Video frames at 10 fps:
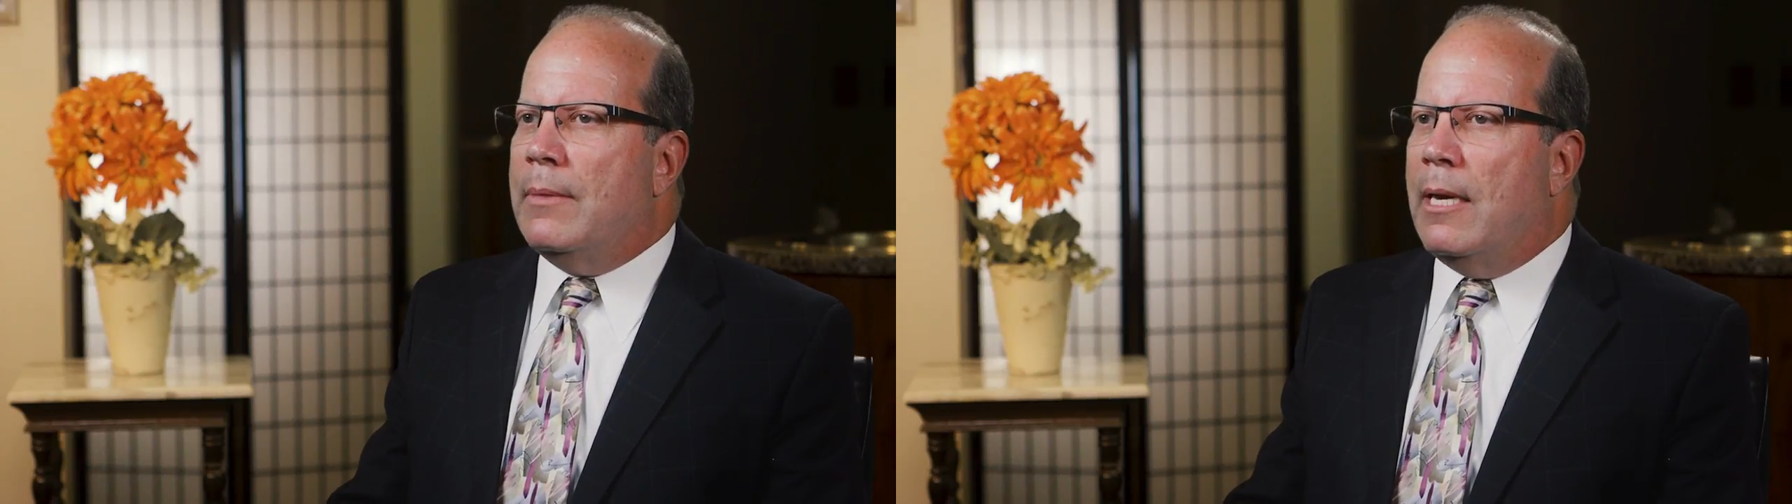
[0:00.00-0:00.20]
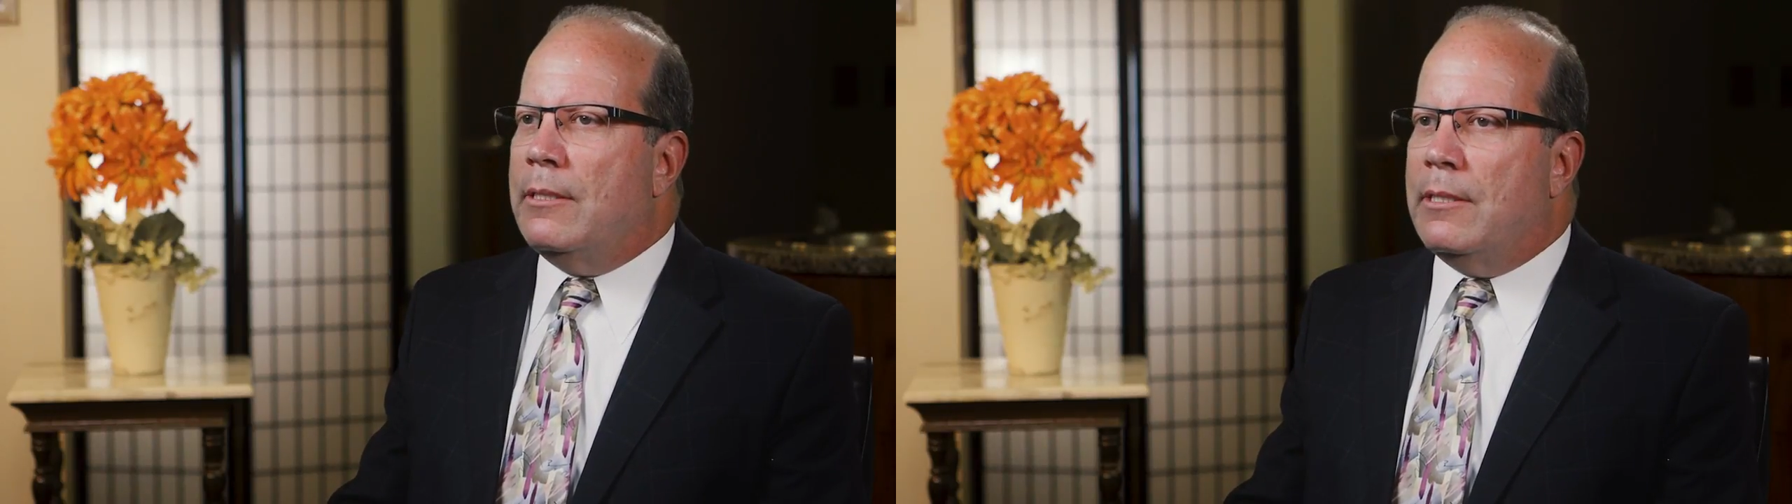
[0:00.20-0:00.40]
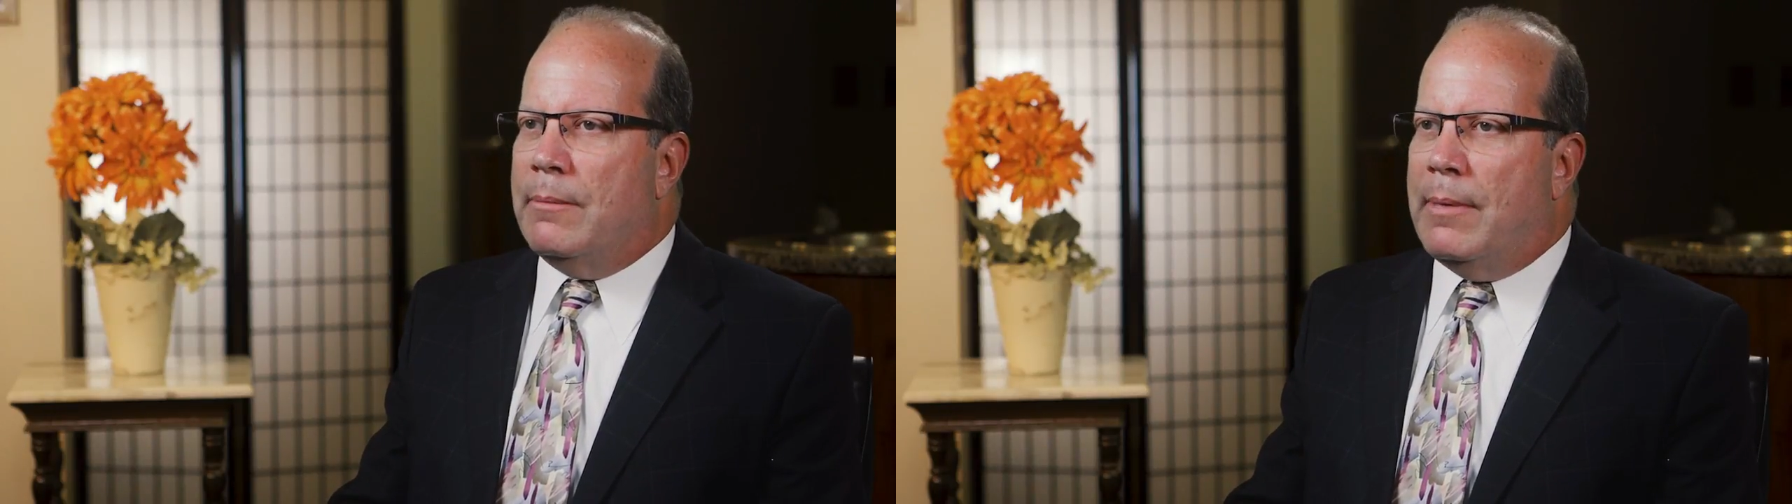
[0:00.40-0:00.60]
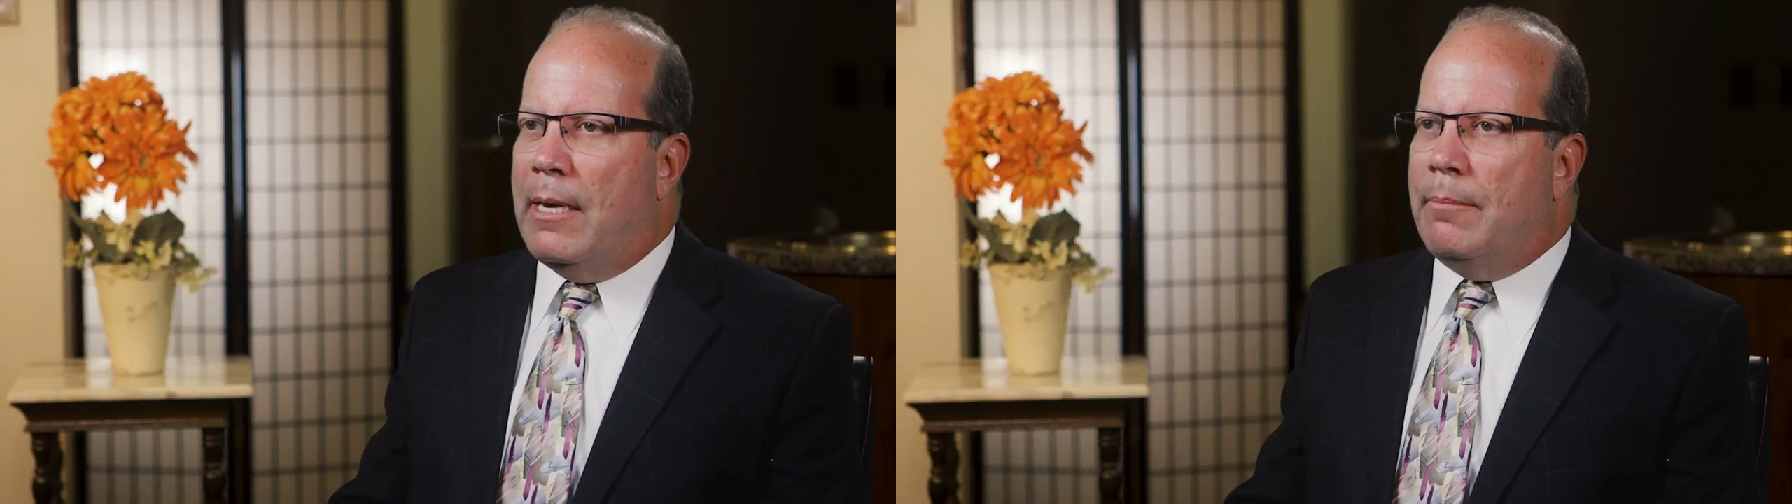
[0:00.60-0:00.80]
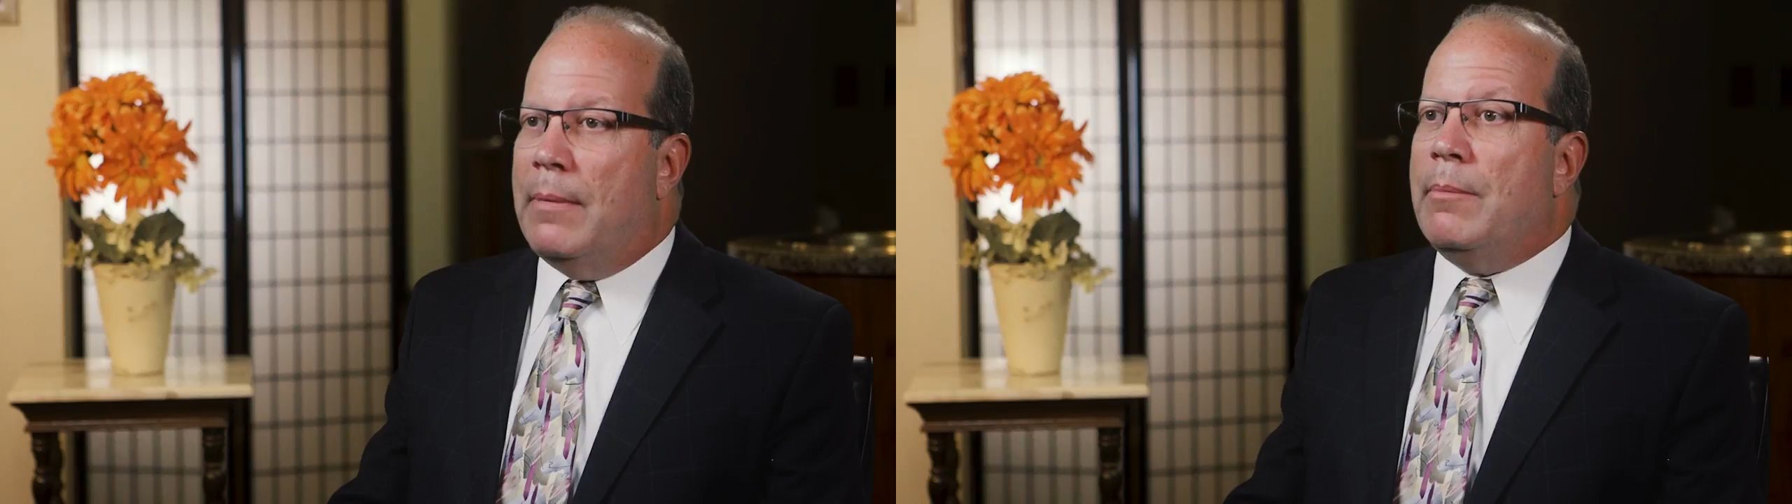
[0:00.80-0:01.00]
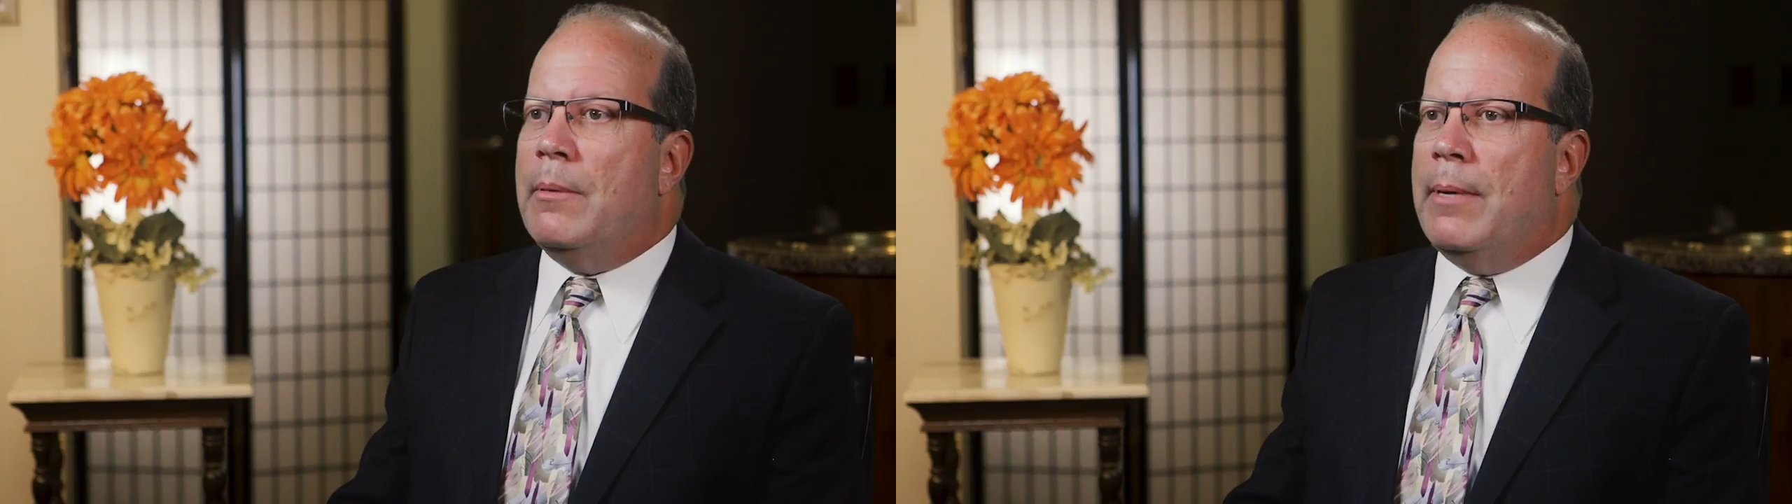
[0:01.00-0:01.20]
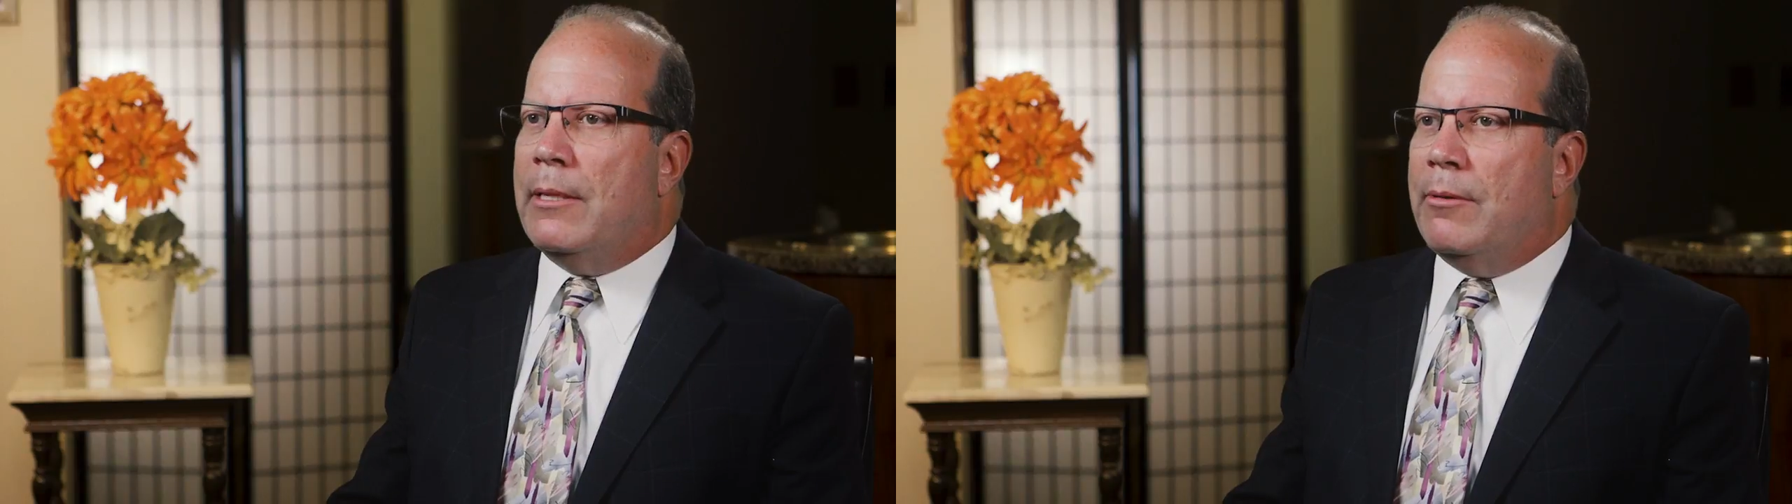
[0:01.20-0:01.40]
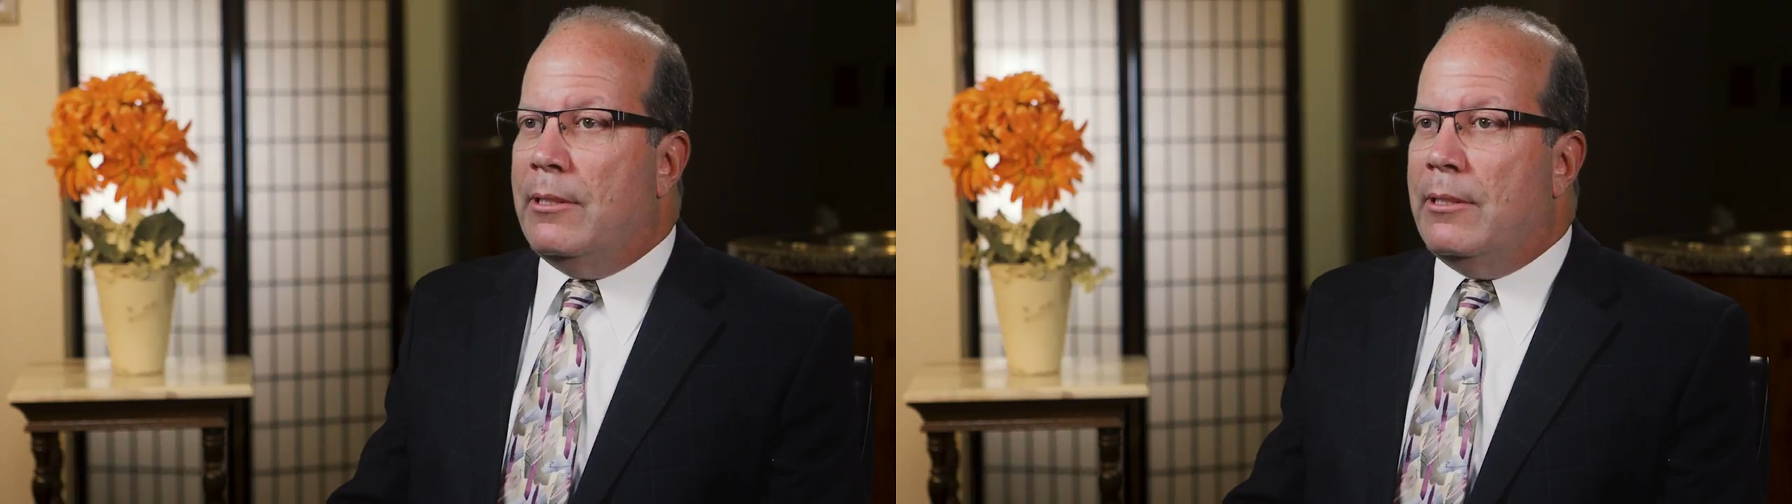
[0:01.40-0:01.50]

not just about maybe about their